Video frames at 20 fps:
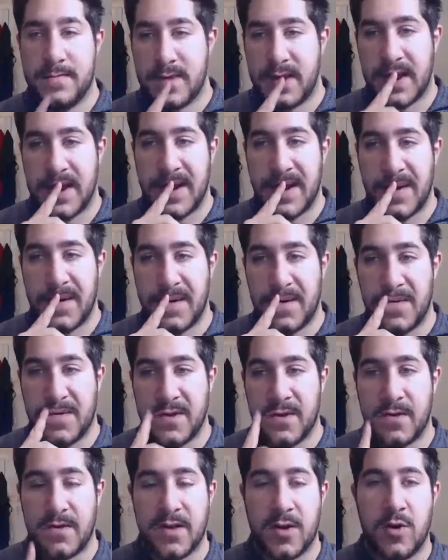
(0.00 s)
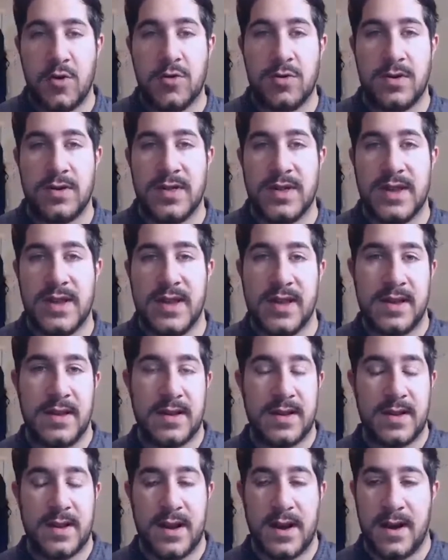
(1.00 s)
there's only
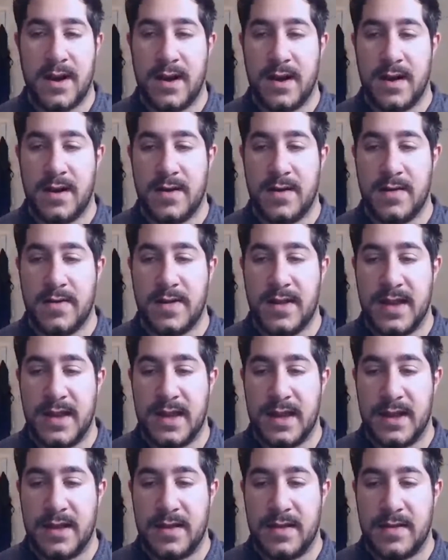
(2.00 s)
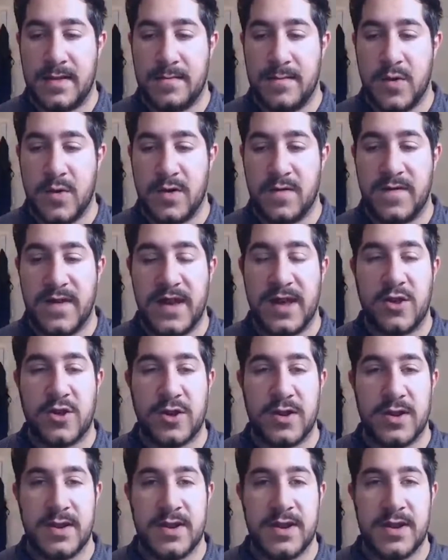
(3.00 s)
the
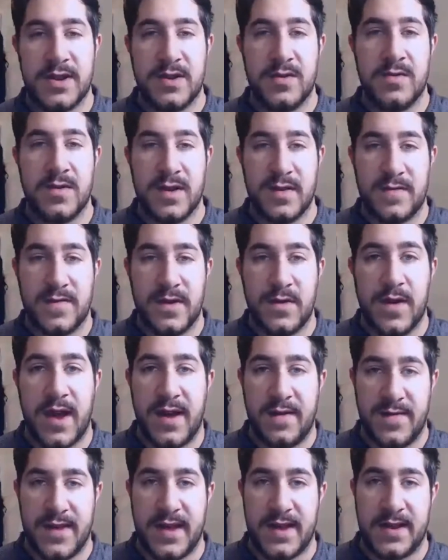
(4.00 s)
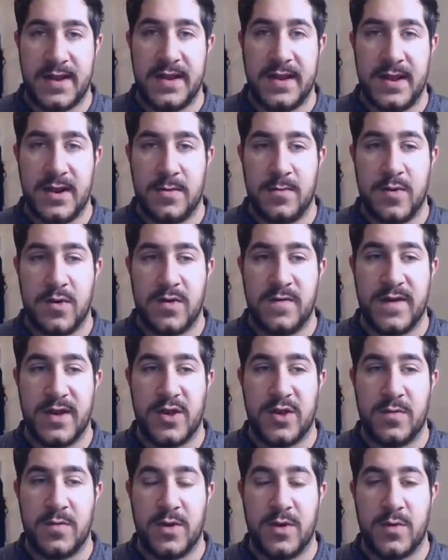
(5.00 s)
motivation to do it if you have that inner
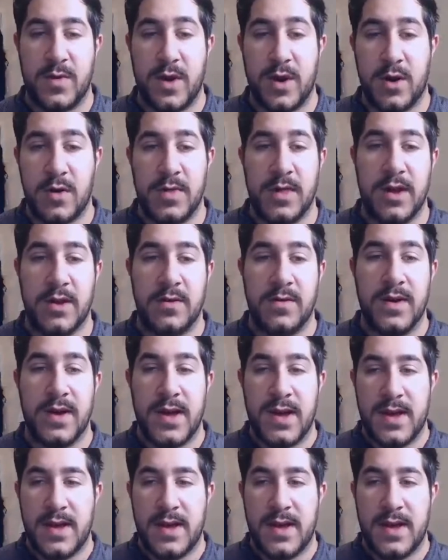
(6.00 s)
motivation, which we all know